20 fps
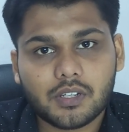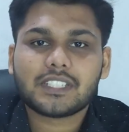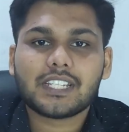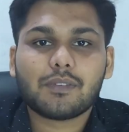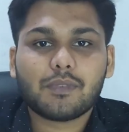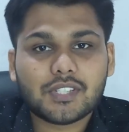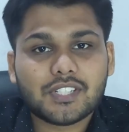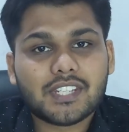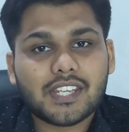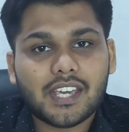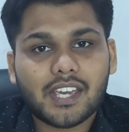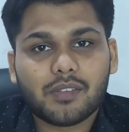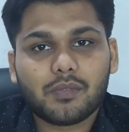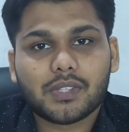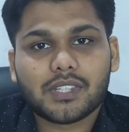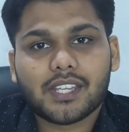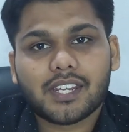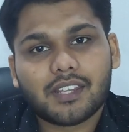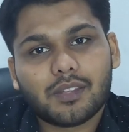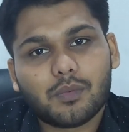Till we see again
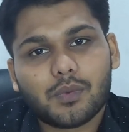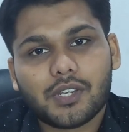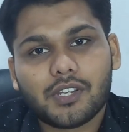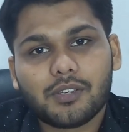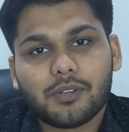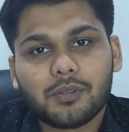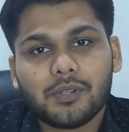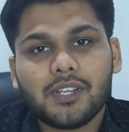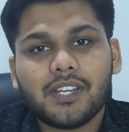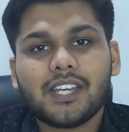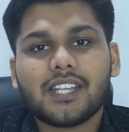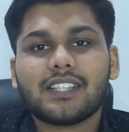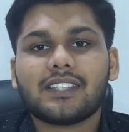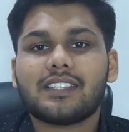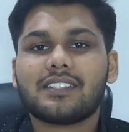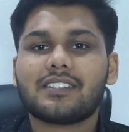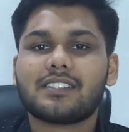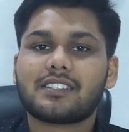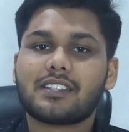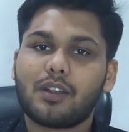with another video,
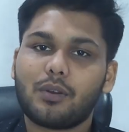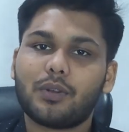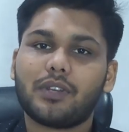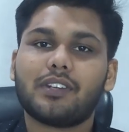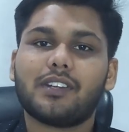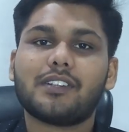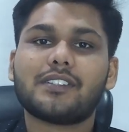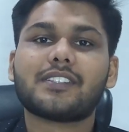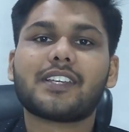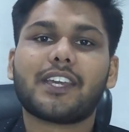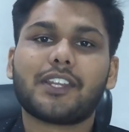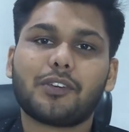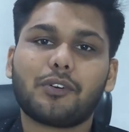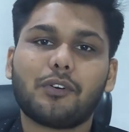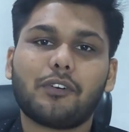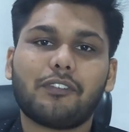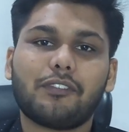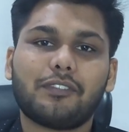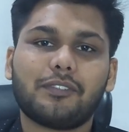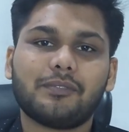this is Counting Nerd signing
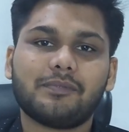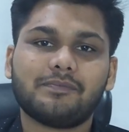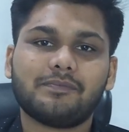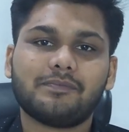off.